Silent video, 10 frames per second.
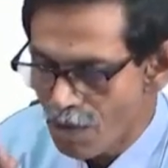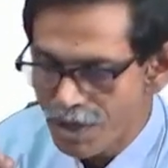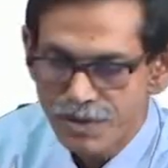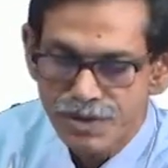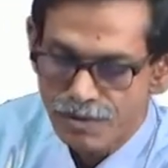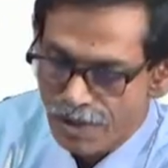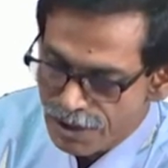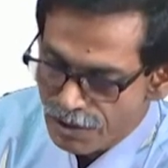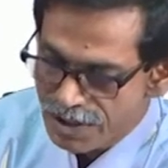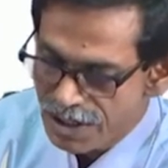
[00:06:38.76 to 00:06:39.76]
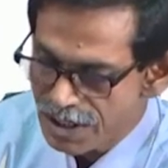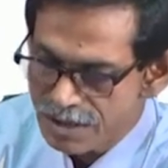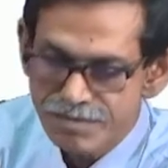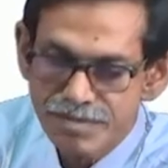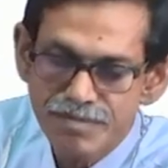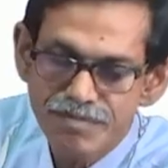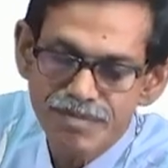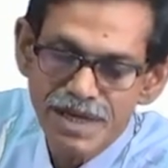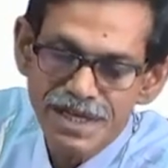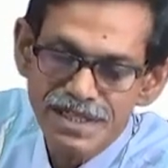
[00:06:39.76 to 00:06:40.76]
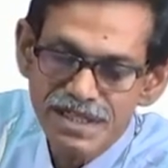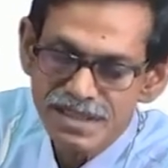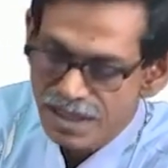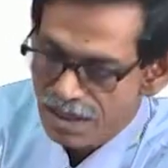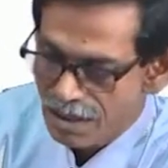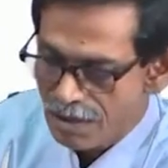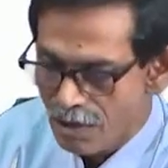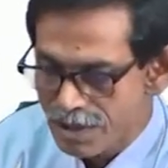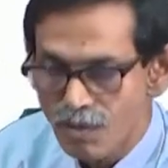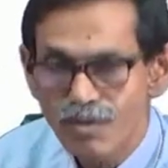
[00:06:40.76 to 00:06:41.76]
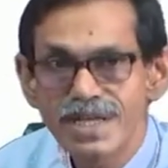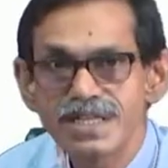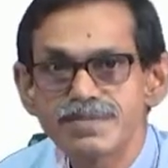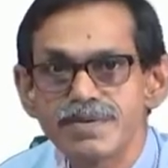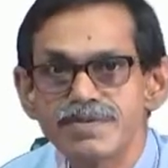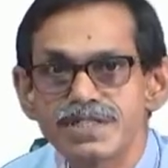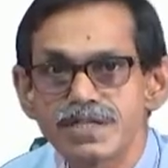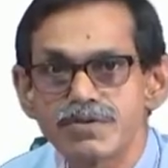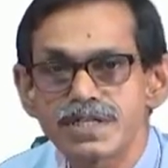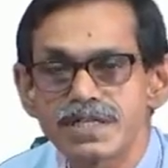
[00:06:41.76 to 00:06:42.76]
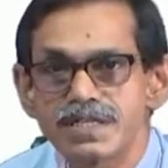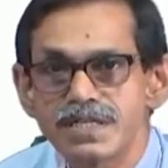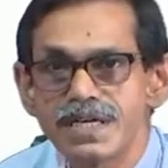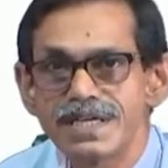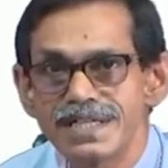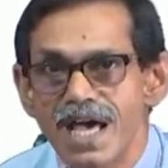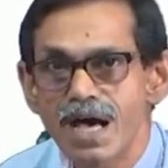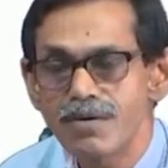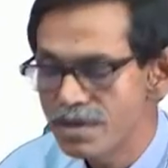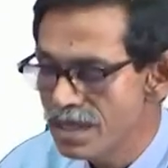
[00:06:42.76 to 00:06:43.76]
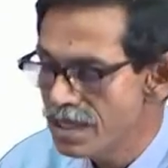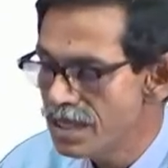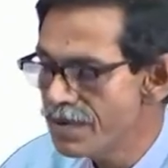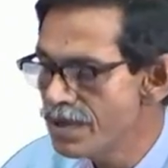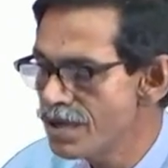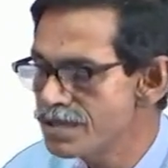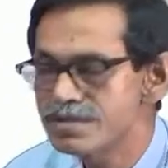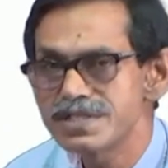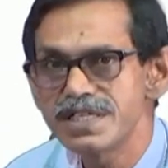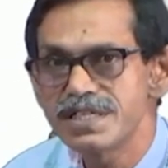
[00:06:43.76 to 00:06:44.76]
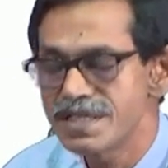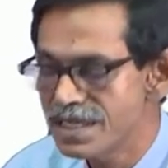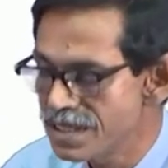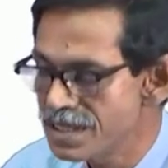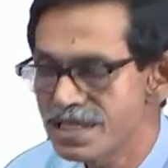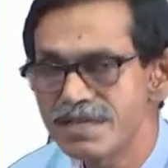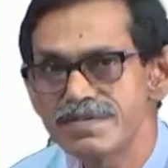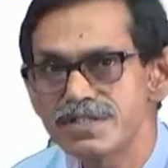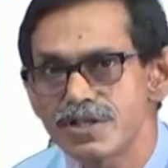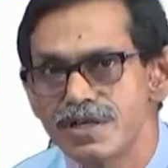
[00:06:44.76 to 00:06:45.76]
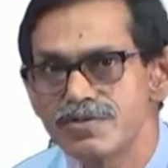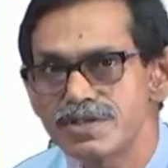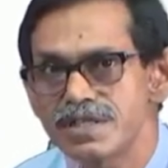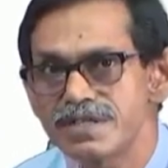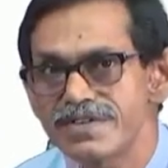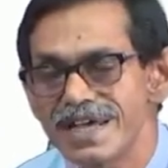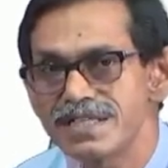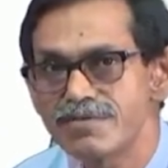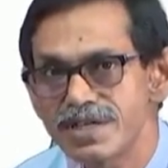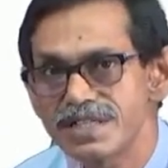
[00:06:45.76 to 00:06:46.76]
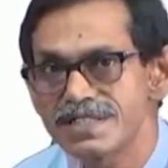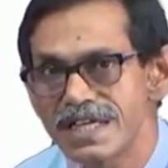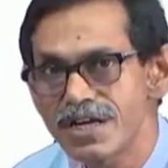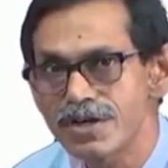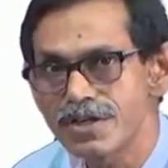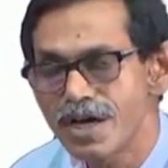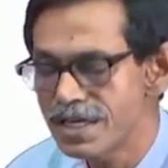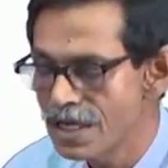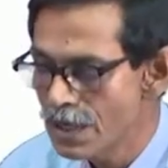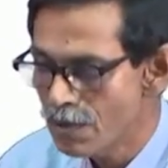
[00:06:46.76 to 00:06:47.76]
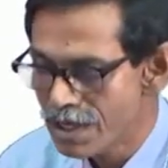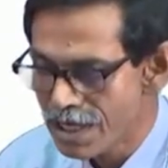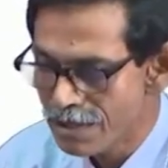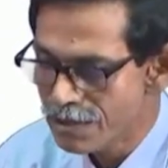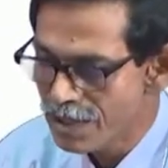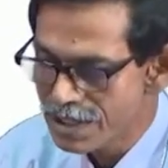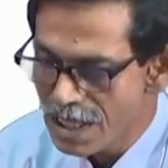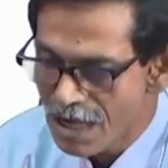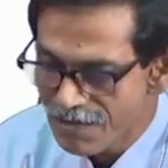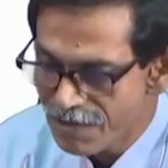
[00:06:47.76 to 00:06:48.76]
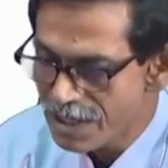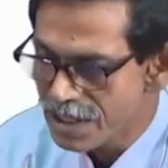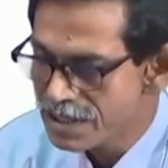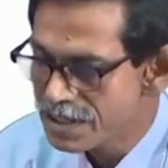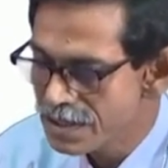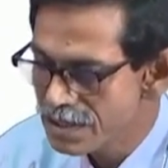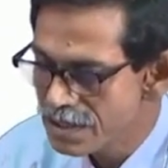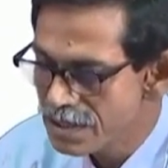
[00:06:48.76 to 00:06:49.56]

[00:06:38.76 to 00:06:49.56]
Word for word: What we do? So, this plate is or the well is PVC coated. Now, if I want to see that in a given solution if antibody is there or not, what I will do is first